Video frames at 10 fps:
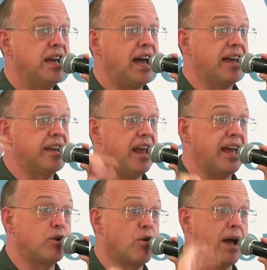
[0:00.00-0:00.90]

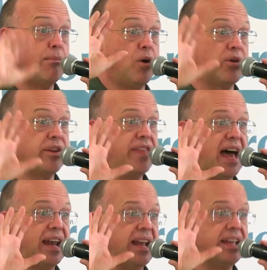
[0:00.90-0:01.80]
and grab hold of
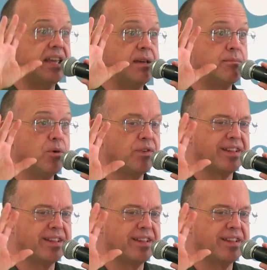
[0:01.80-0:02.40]
that and keep moving.